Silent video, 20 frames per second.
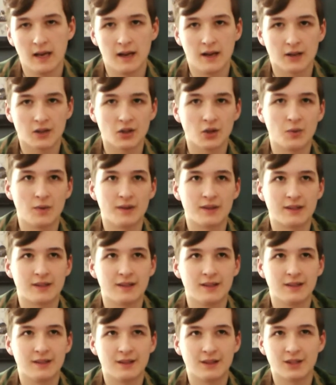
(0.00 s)
So
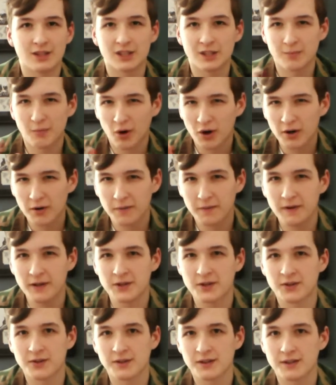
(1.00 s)
the smart
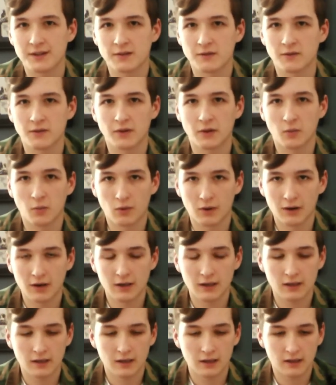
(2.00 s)
feature doesn't really
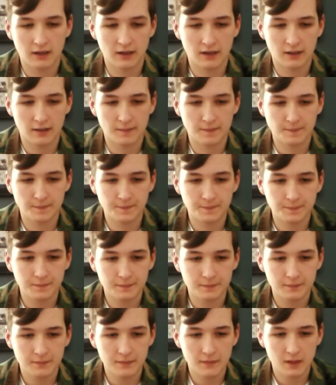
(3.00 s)
work,
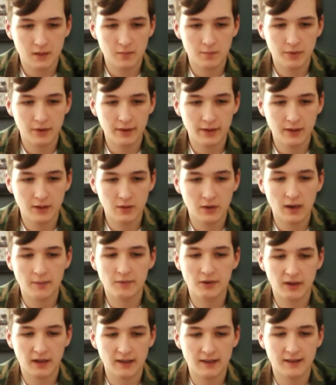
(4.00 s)
but you know, I'm
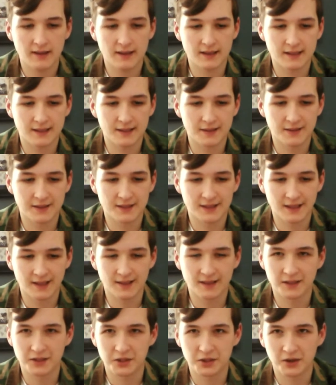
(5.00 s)
glad that they still sent
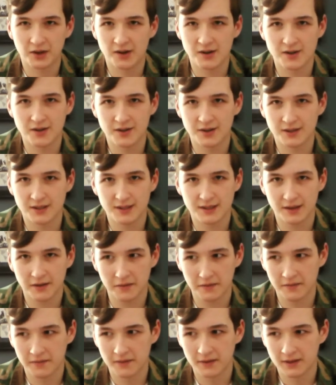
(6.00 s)
a charger instead
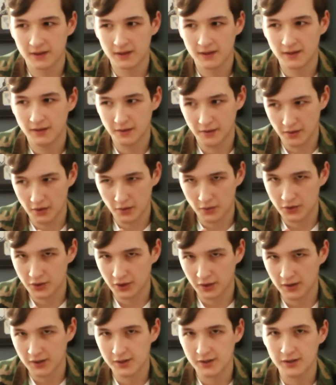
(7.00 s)
of no
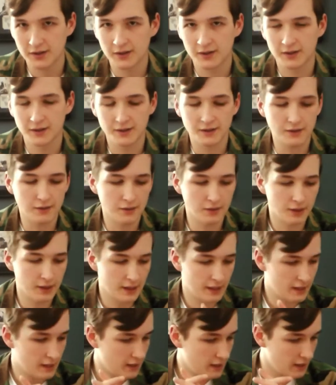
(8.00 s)
charger, so
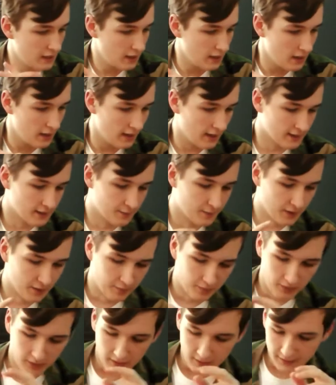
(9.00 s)
that's a big
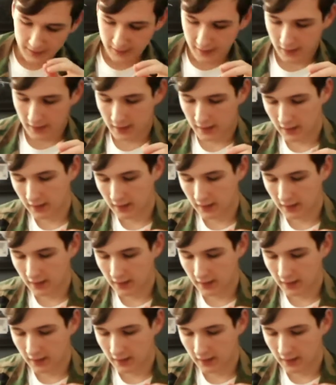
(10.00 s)
plus.